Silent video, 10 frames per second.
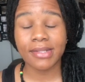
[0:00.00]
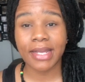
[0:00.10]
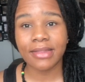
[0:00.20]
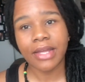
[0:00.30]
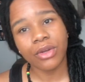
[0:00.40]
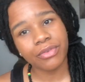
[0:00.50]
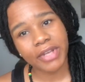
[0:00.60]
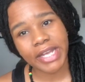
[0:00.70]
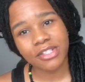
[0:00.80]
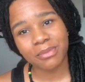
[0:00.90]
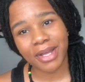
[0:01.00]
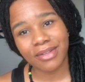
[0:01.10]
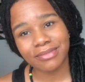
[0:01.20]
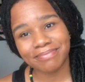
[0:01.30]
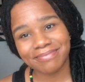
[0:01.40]
hit that notification
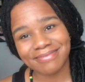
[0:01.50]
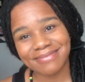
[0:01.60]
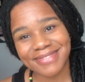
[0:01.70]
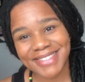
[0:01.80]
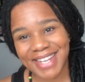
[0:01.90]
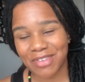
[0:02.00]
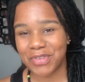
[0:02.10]
bell. If